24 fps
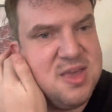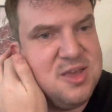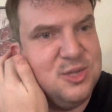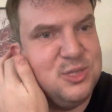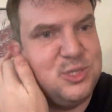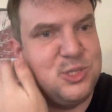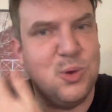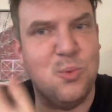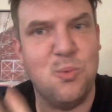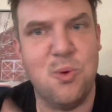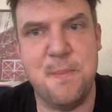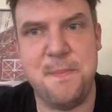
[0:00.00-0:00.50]

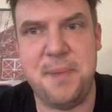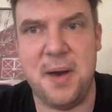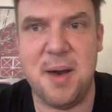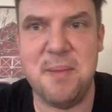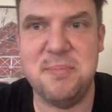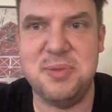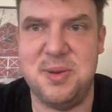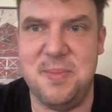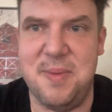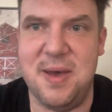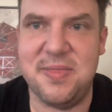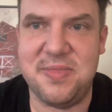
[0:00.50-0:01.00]
So we're
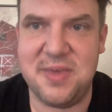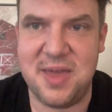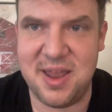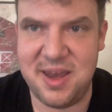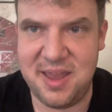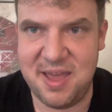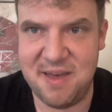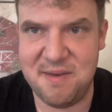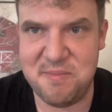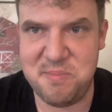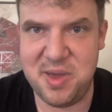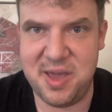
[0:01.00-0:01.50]
pumped about the
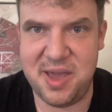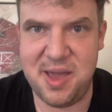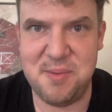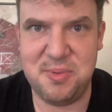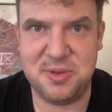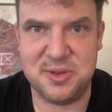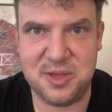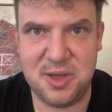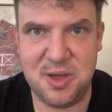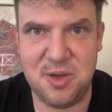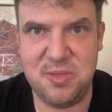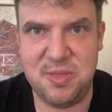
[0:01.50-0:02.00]
idea of being able
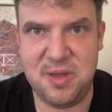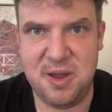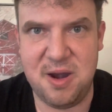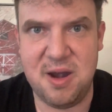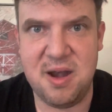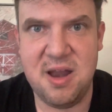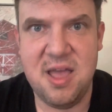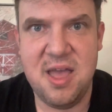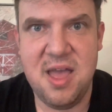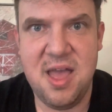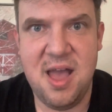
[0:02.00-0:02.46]
to go there